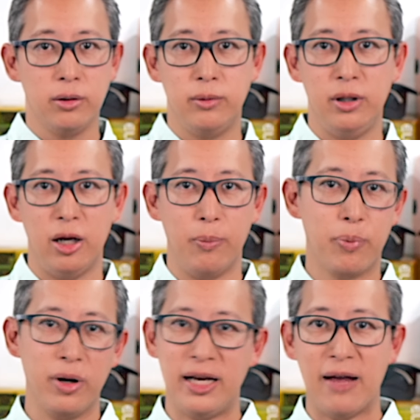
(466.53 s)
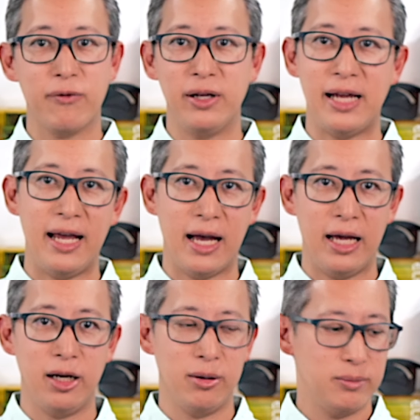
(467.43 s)
you know, print everyday
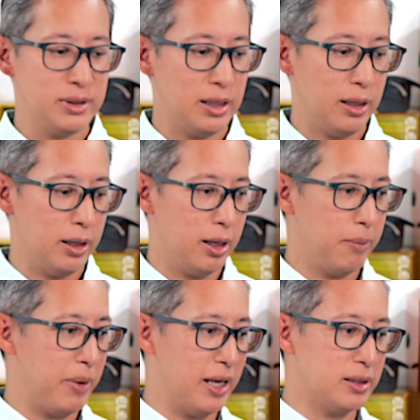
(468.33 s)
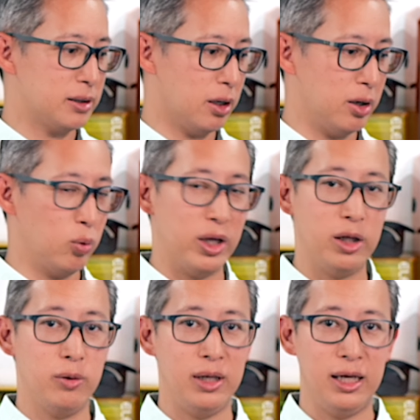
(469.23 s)
items based on what
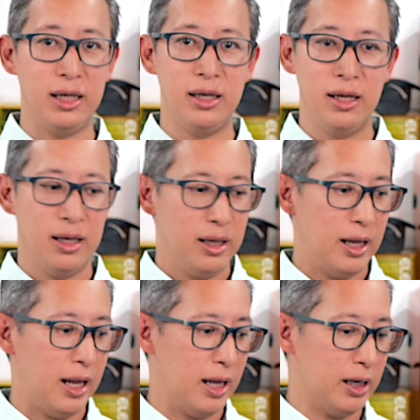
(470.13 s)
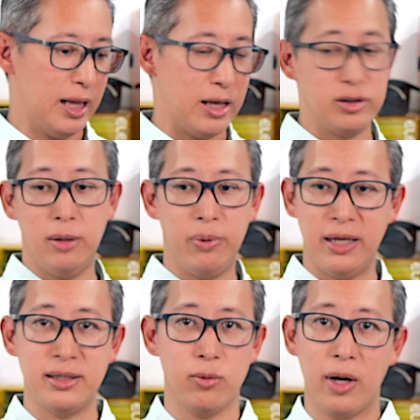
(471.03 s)
you need and allows you to
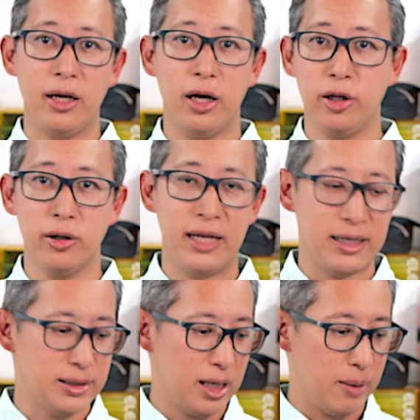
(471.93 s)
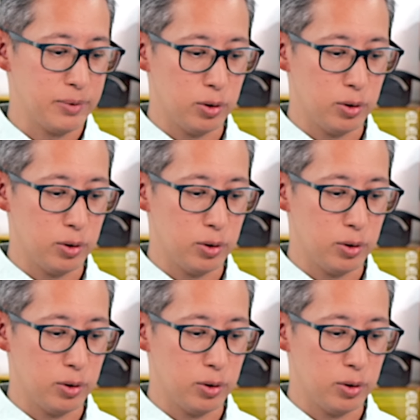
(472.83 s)
place it right on your desktop.